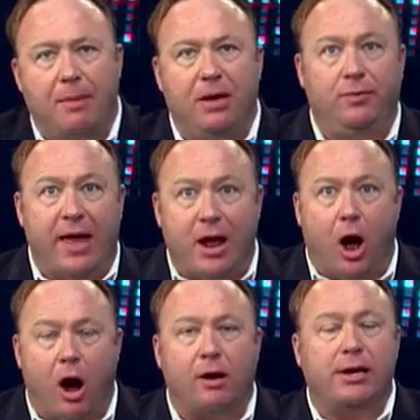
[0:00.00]
I mean, they
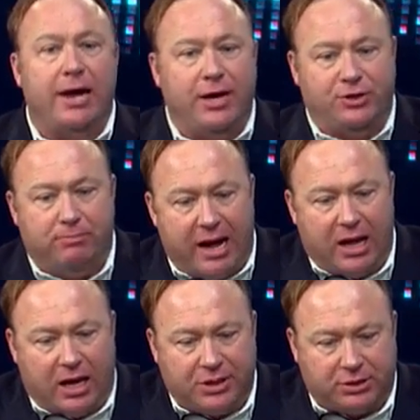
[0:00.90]
are engaged in
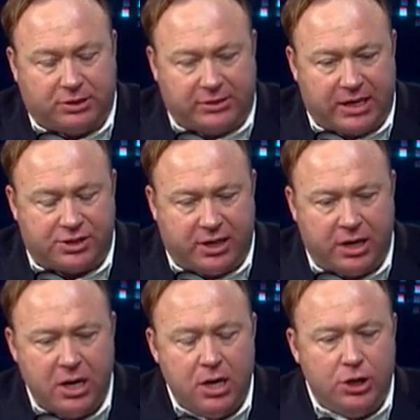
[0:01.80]
biological testing.
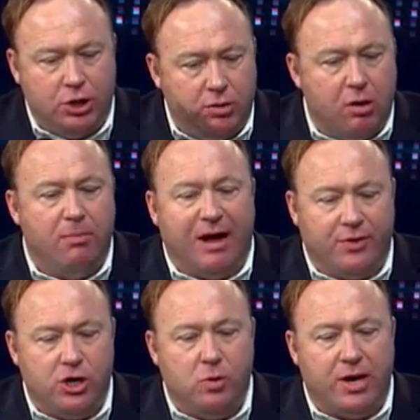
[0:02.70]
You know about
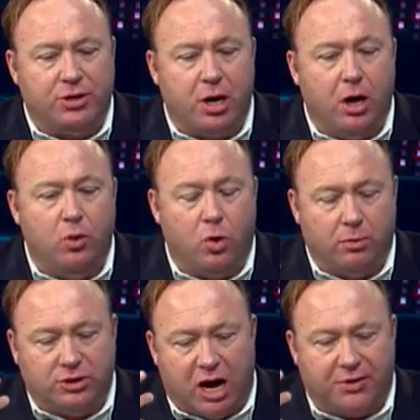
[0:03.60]
the U.S. code where it
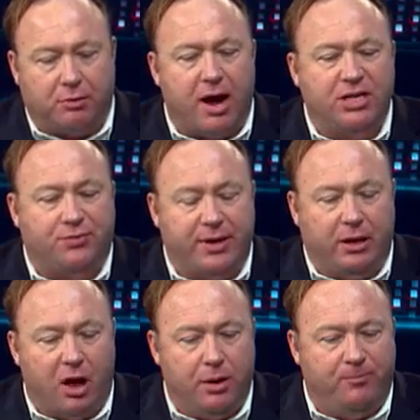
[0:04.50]
was authorized for any
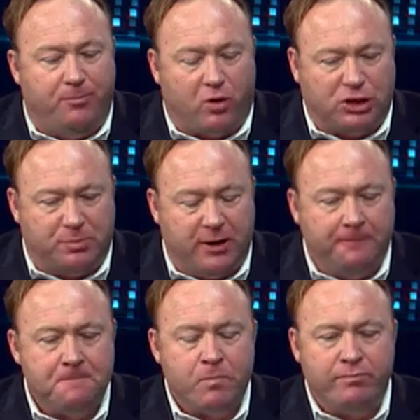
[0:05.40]
law enforcement
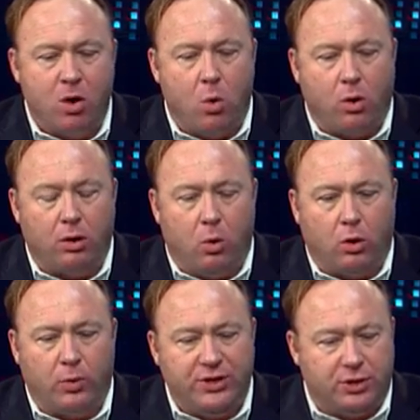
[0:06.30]

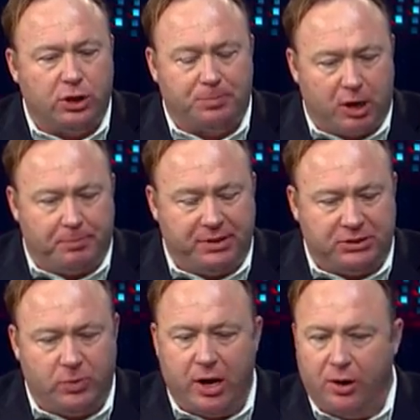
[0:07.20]
or research
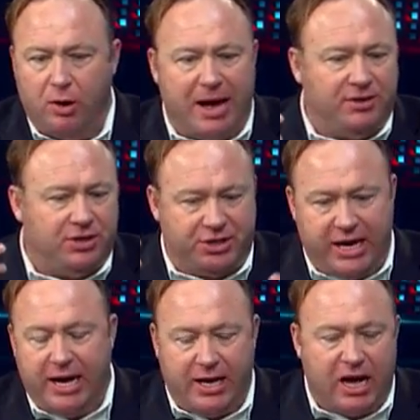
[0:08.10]
purpose. We all know about
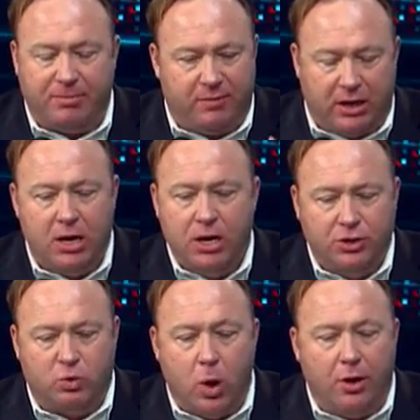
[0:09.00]
Tuskegee. I'm giving
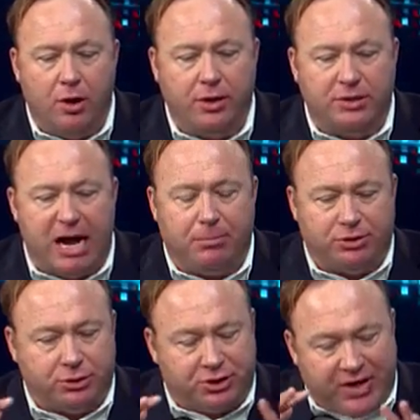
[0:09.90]
just well-known examples.
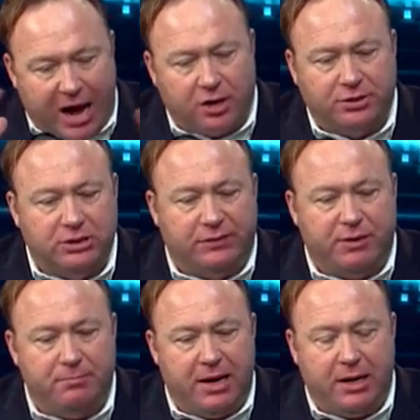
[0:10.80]
There's thousands of
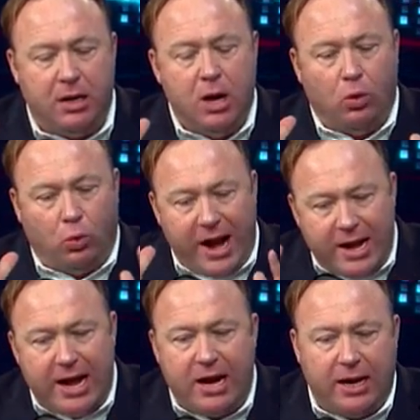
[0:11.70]
admitted
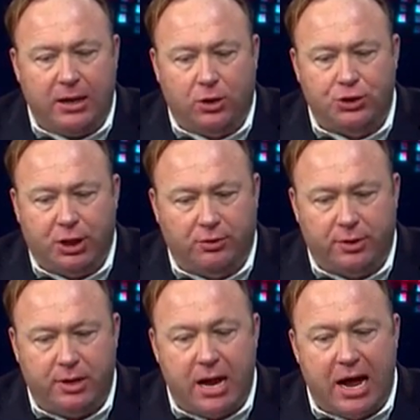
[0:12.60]
radiating little
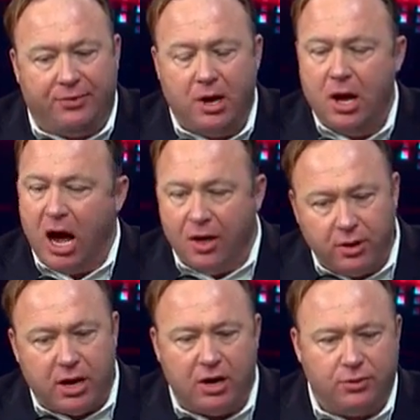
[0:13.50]
children to death.
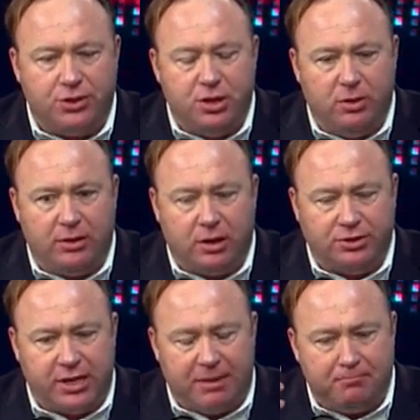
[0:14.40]
Other countries do it.
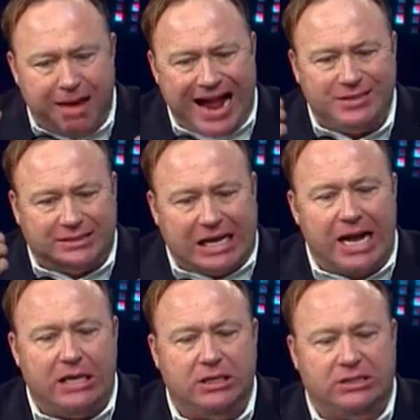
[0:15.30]
There's a mad
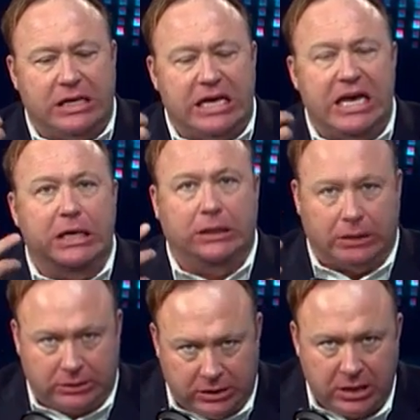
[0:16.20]
scientist
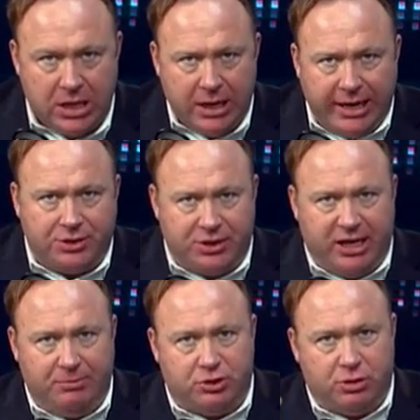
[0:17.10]
guild, it
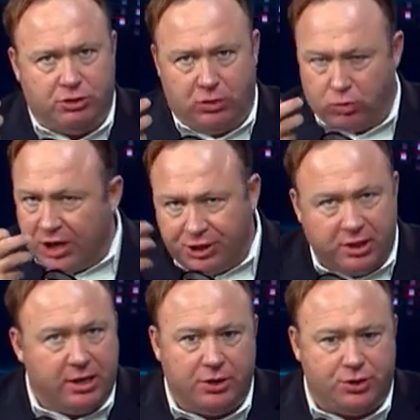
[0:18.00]
seems. Russia
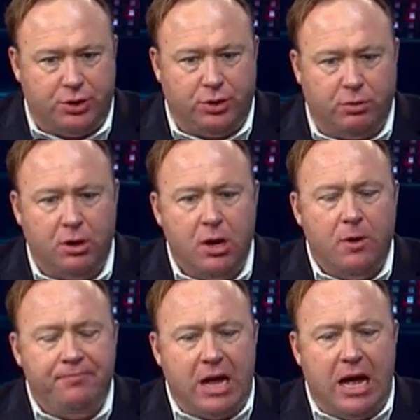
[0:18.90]
did it too,
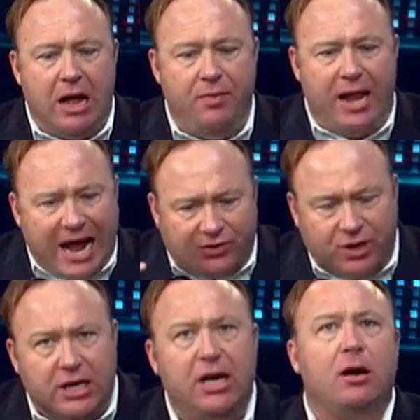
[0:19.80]
that
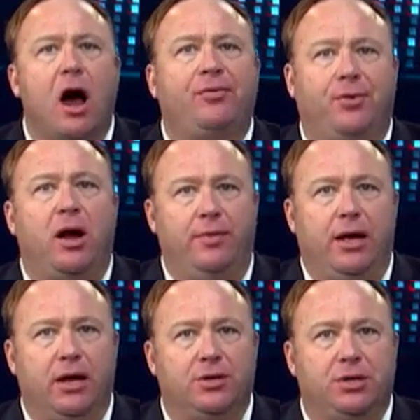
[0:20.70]
actually get off on
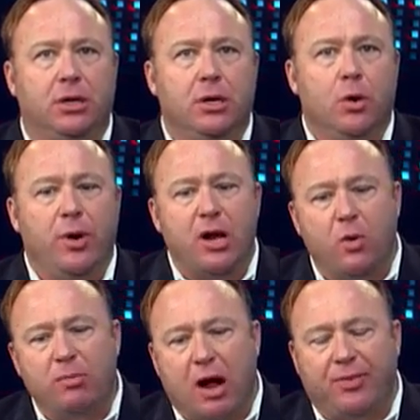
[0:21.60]
this. We know
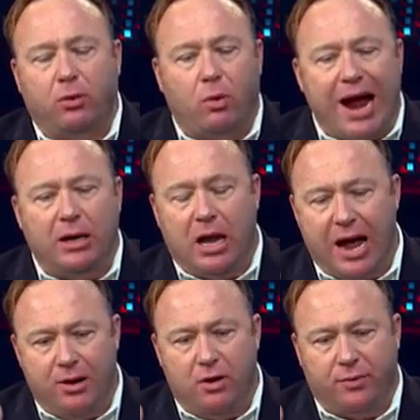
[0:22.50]
we brought the rat
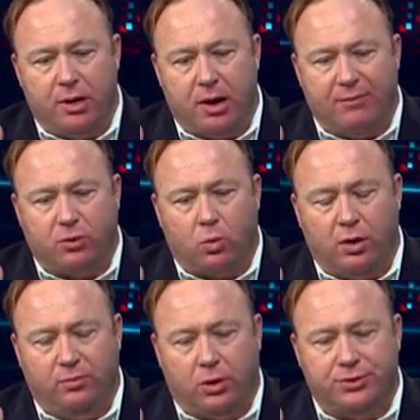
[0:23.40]
line over here after
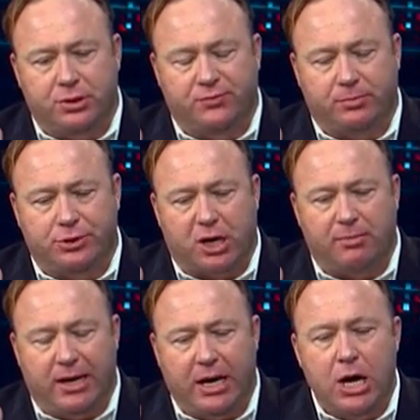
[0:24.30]
World War II from
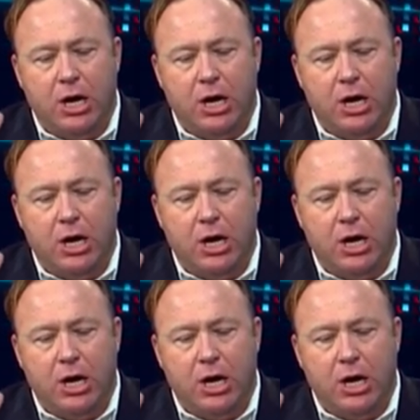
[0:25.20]
Germany.